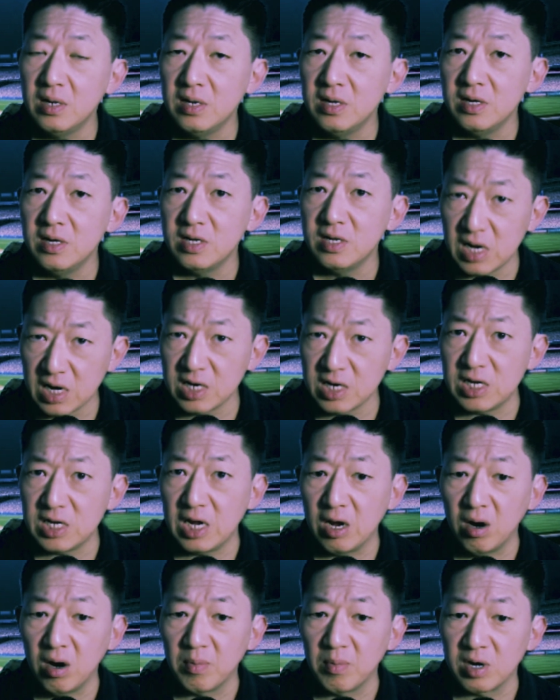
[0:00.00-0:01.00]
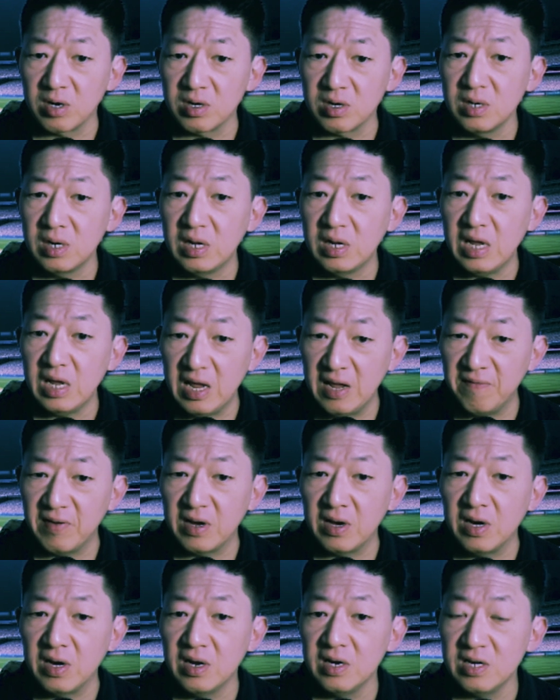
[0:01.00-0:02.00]
60 homers
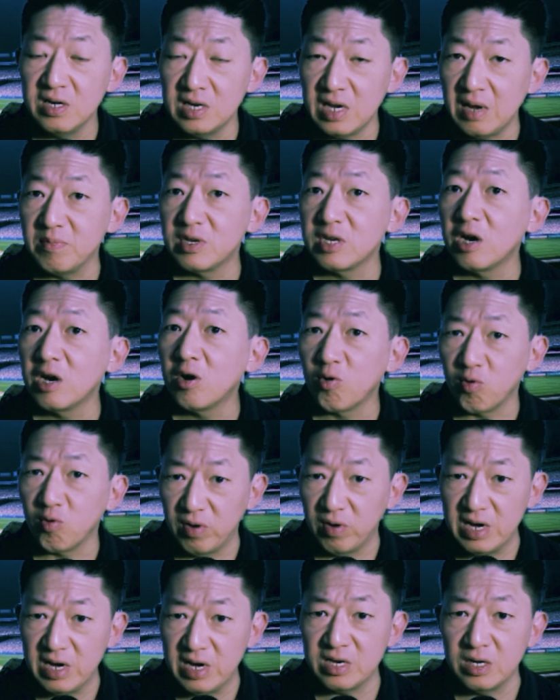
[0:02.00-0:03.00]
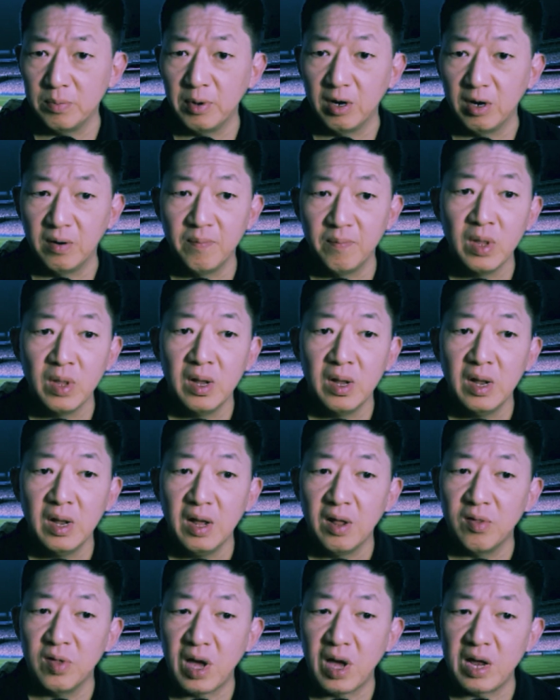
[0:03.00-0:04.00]
even seems reasonable.
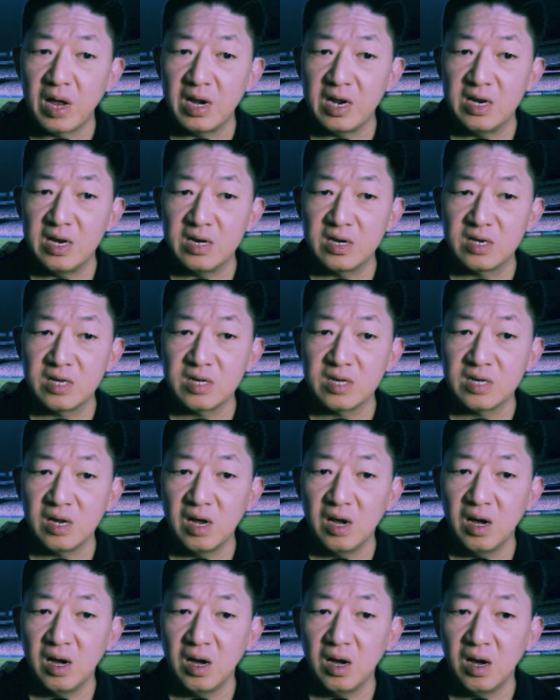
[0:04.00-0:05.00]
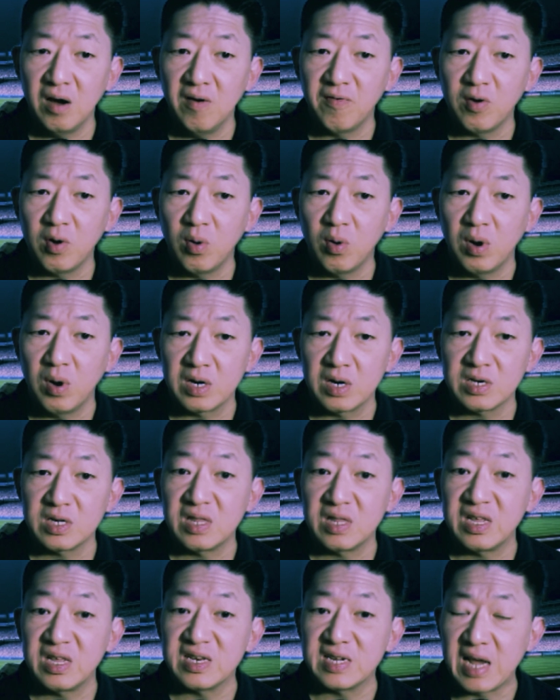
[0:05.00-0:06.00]
That is, of course,
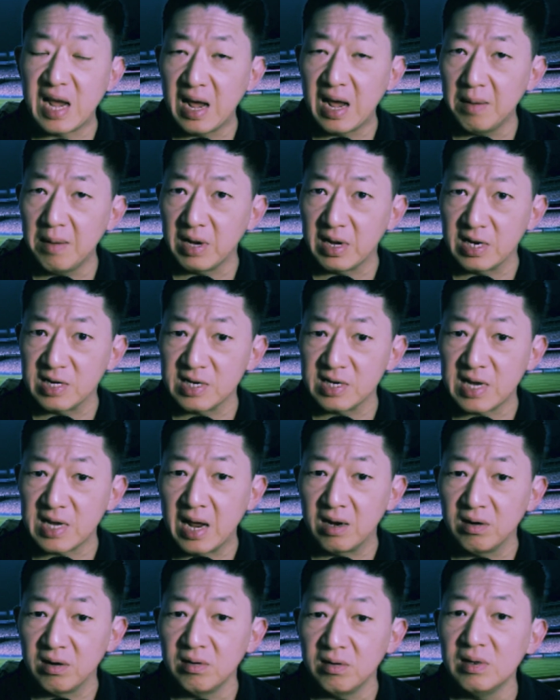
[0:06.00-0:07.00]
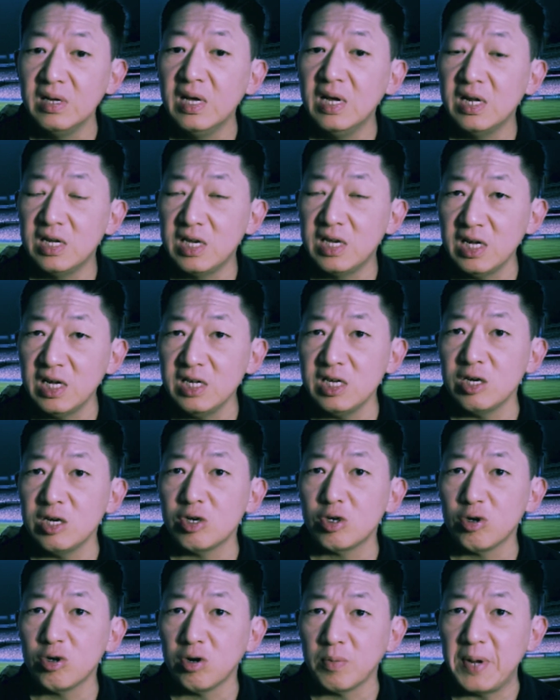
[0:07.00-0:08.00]
this gambling scandal doesn't
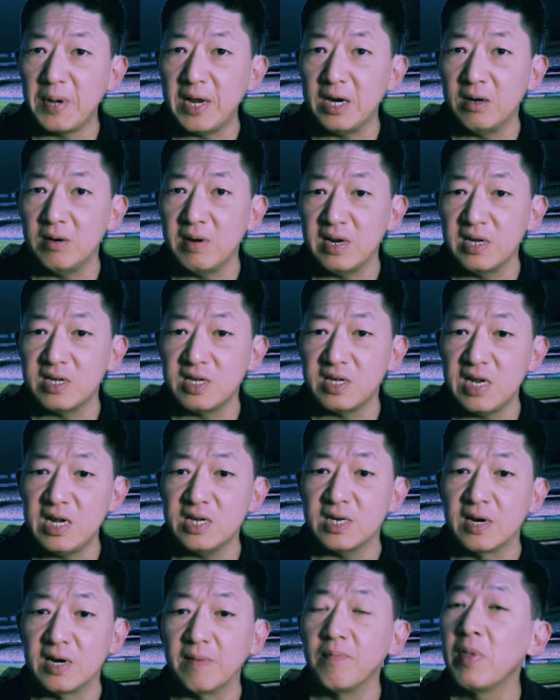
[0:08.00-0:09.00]
torpedo his season.